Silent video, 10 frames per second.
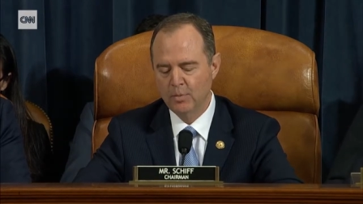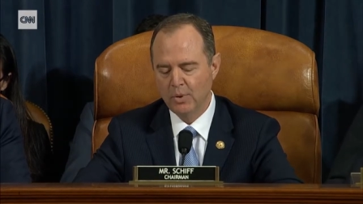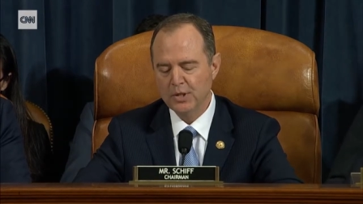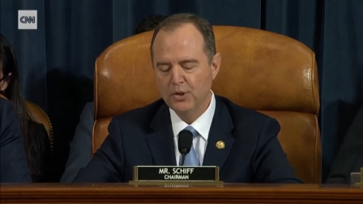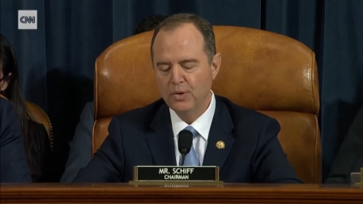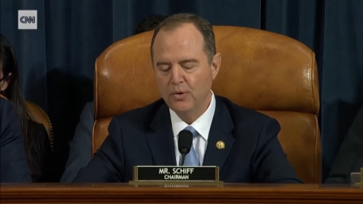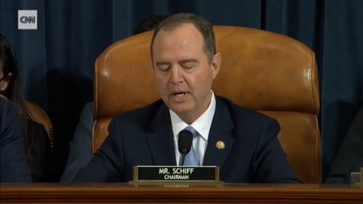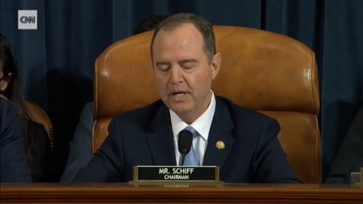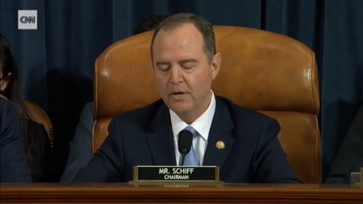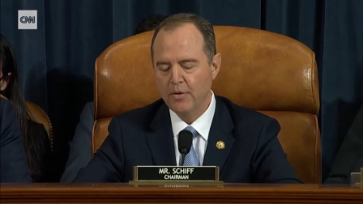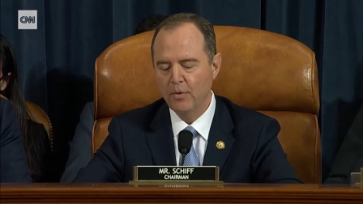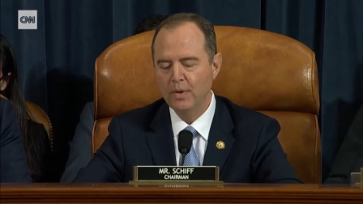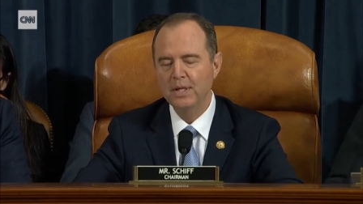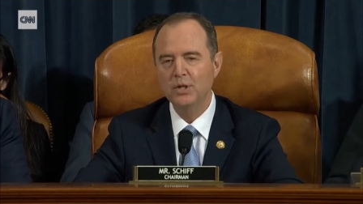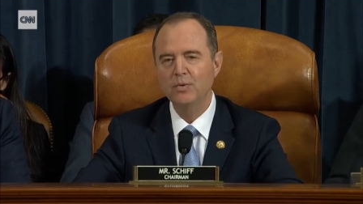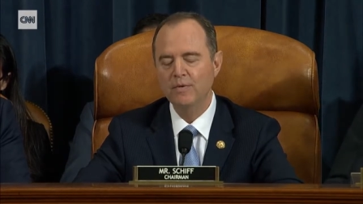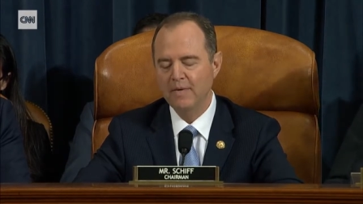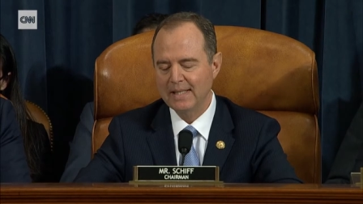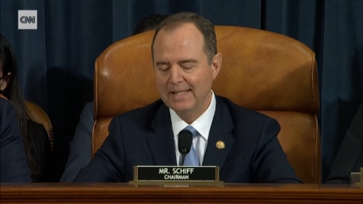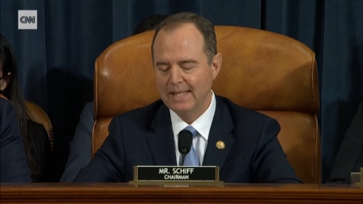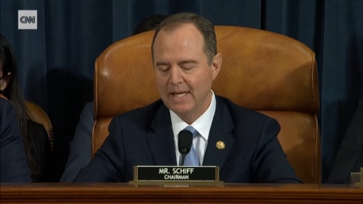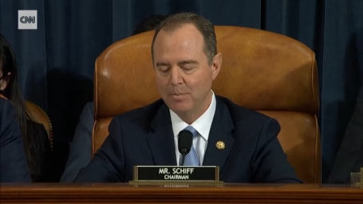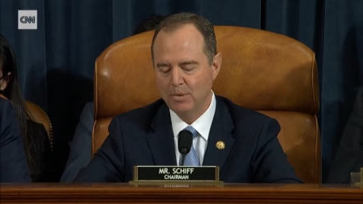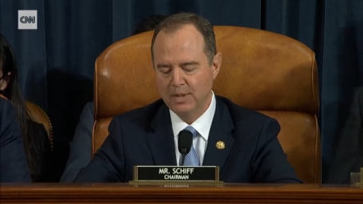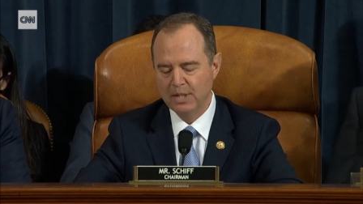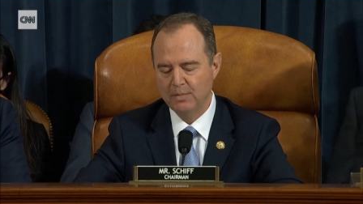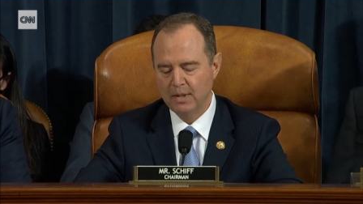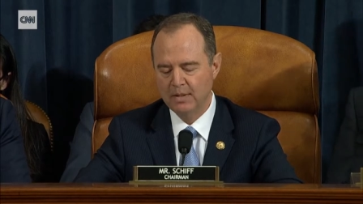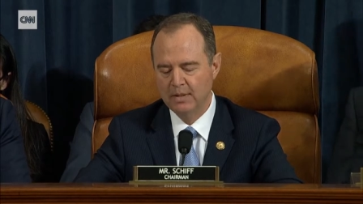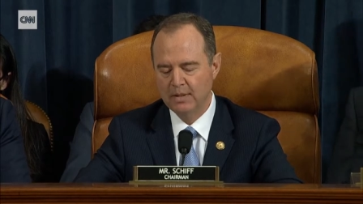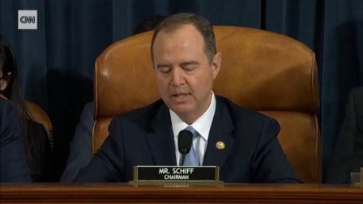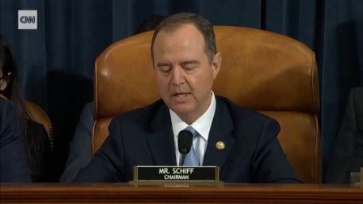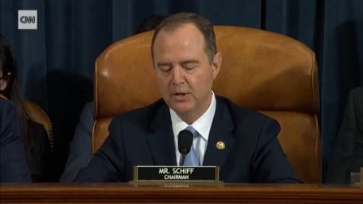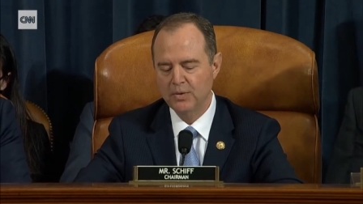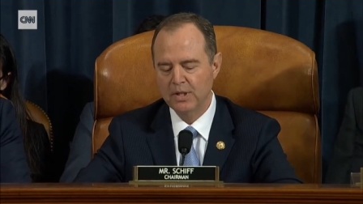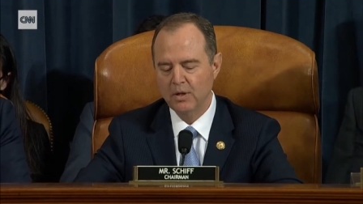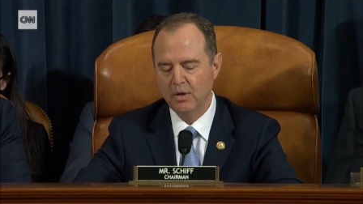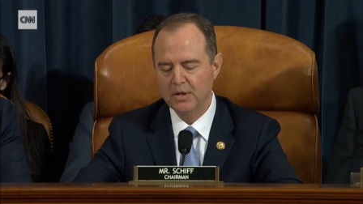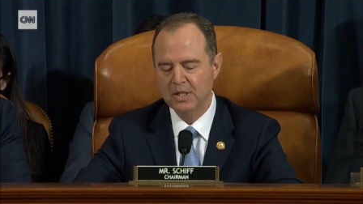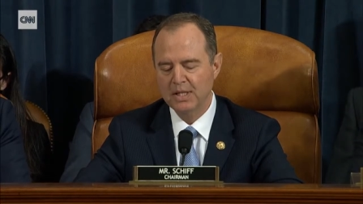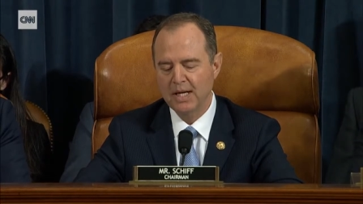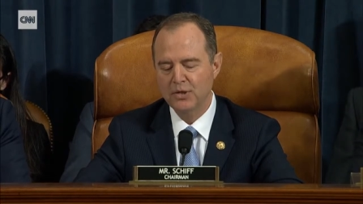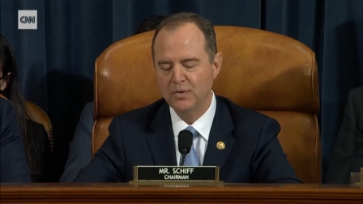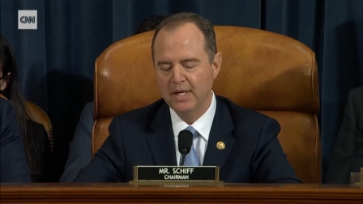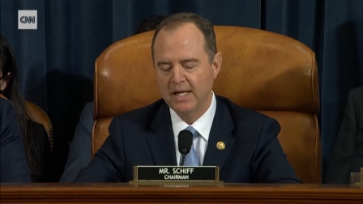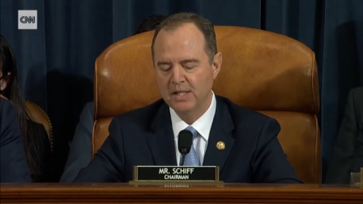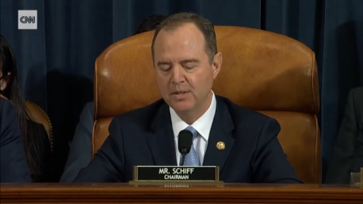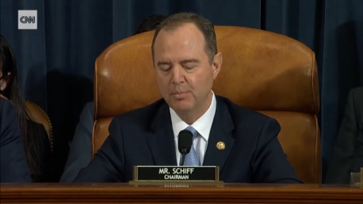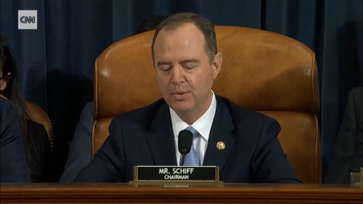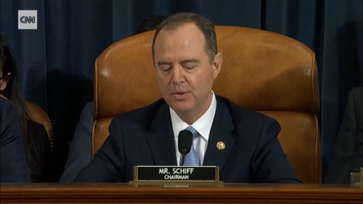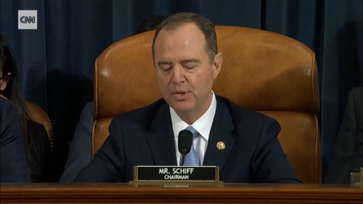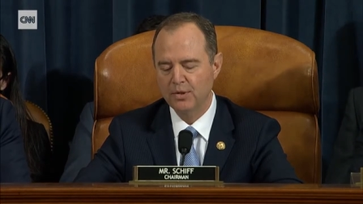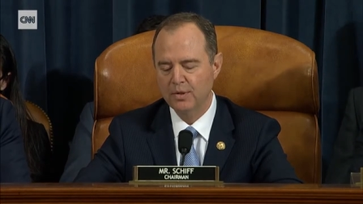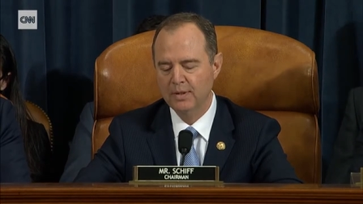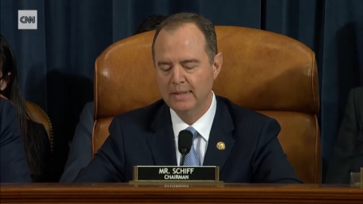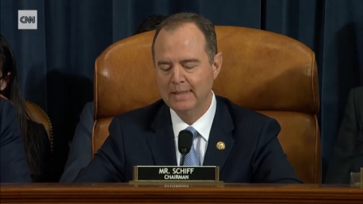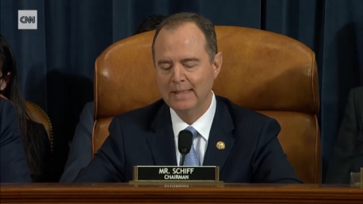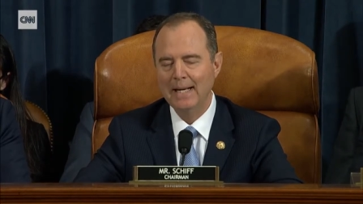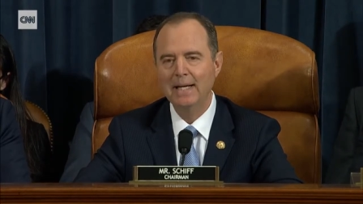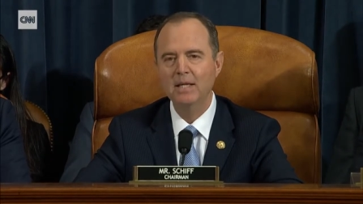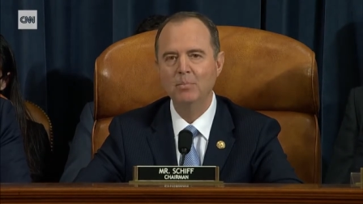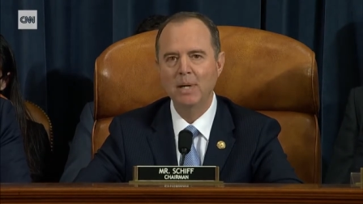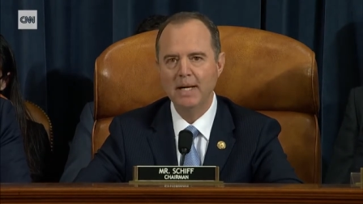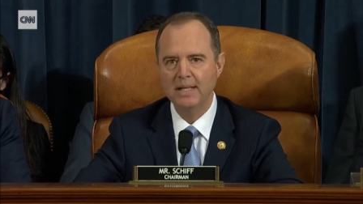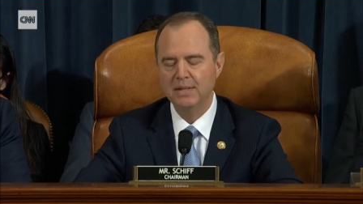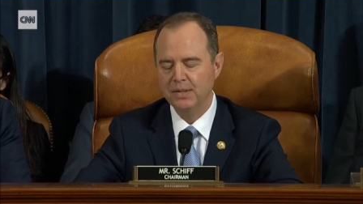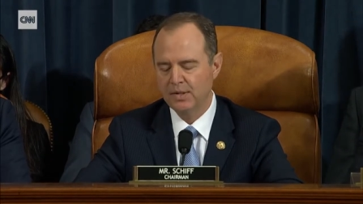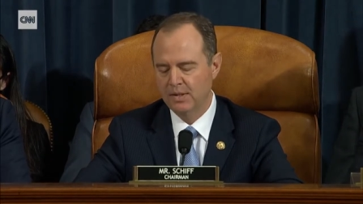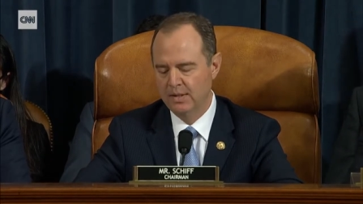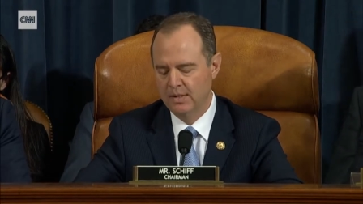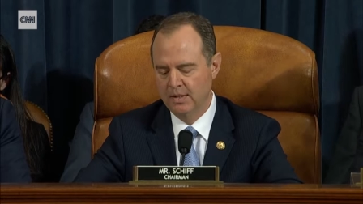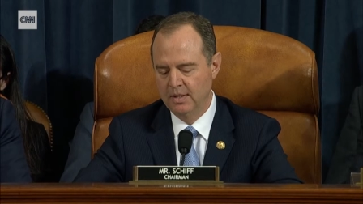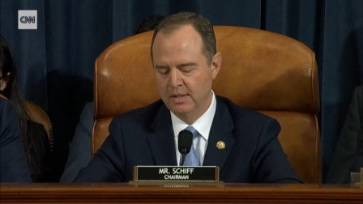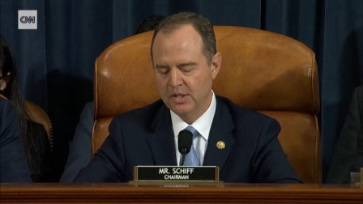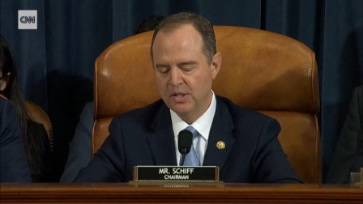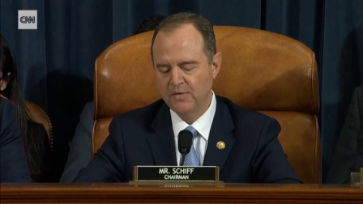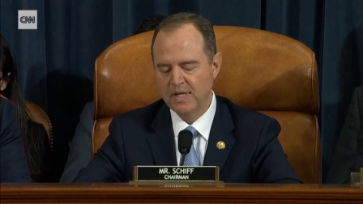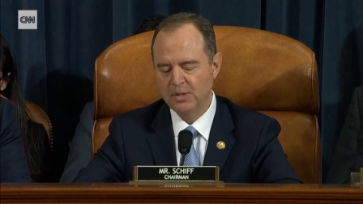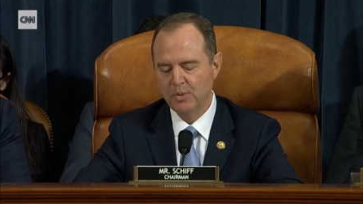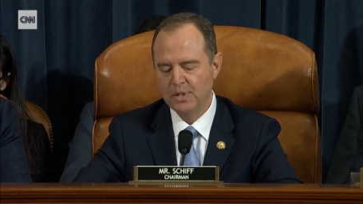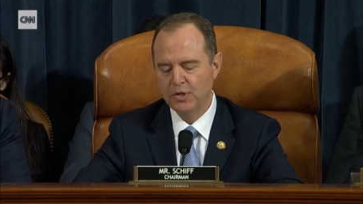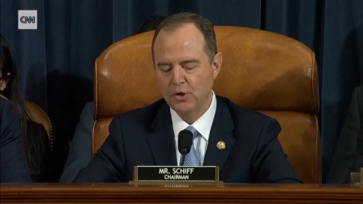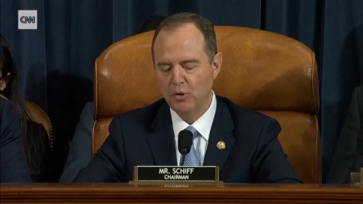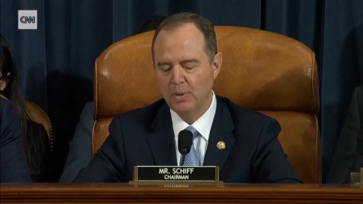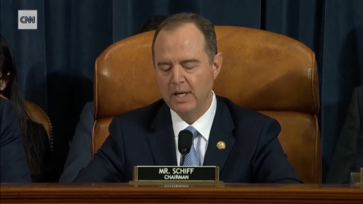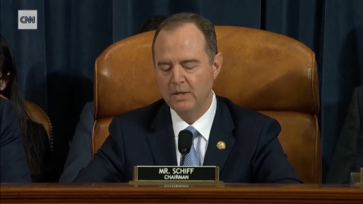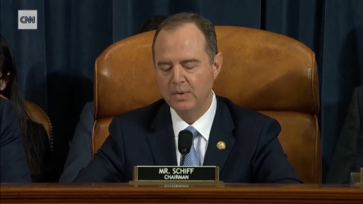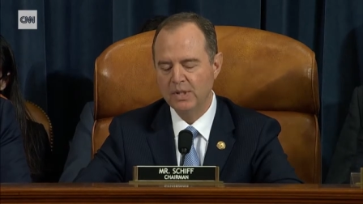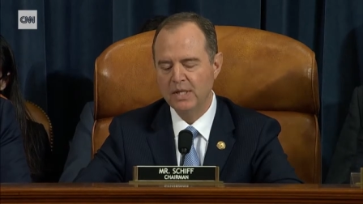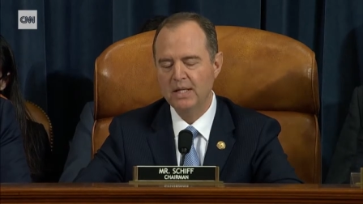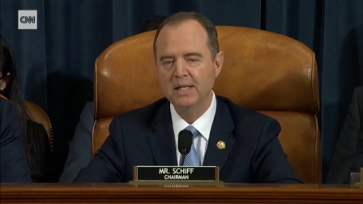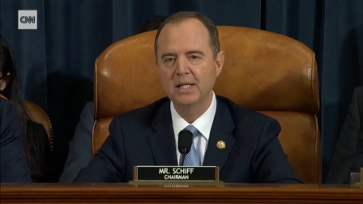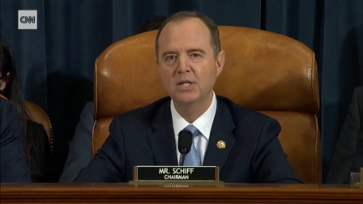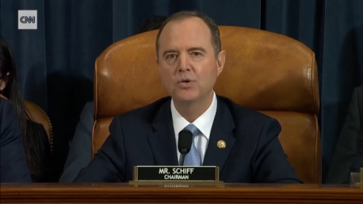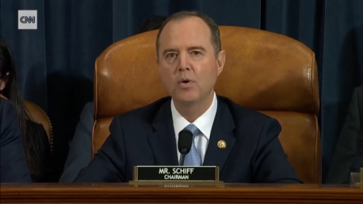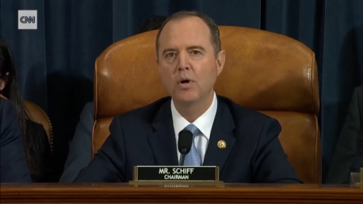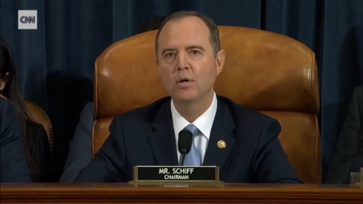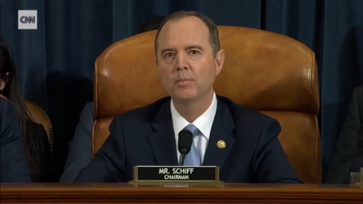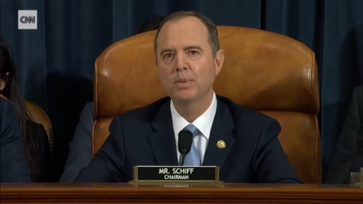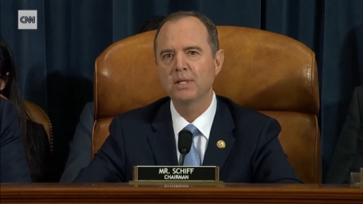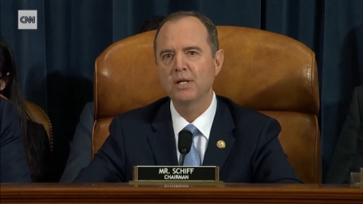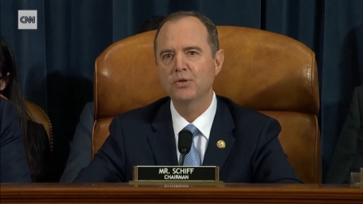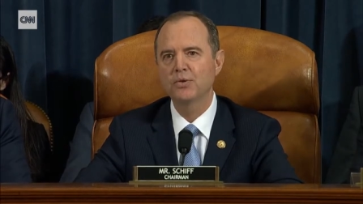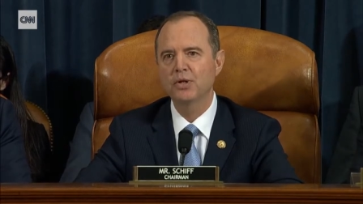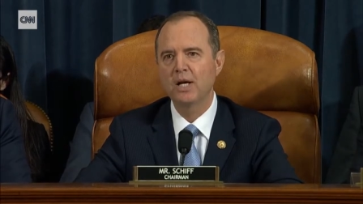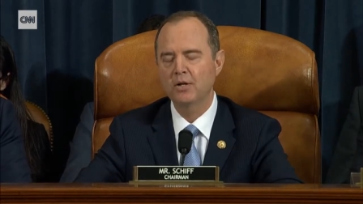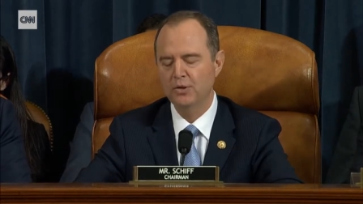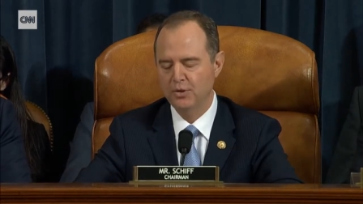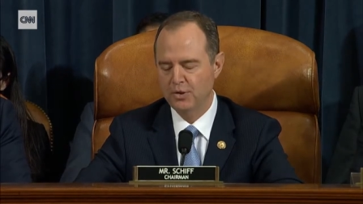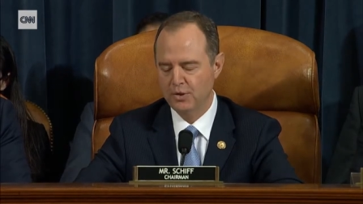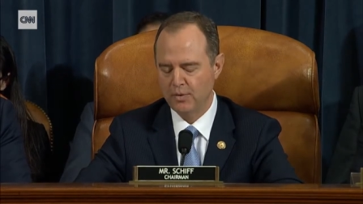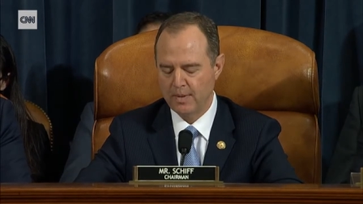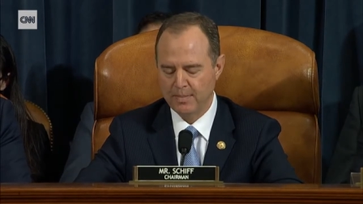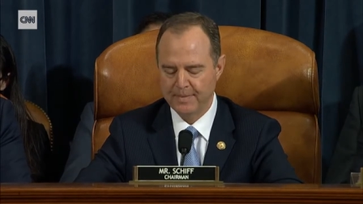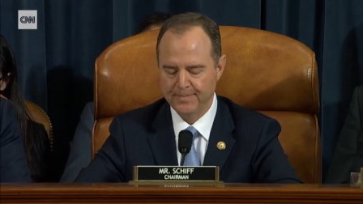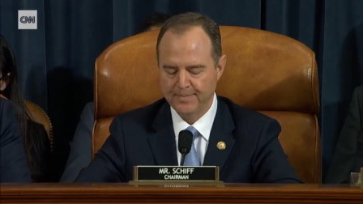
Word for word: pressed Ukrainian authorities to investigate Burisma, the country's largest national gas producer, and the Bidens, since Vice President Joe Biden was seen as a strong potential challenger to Trump.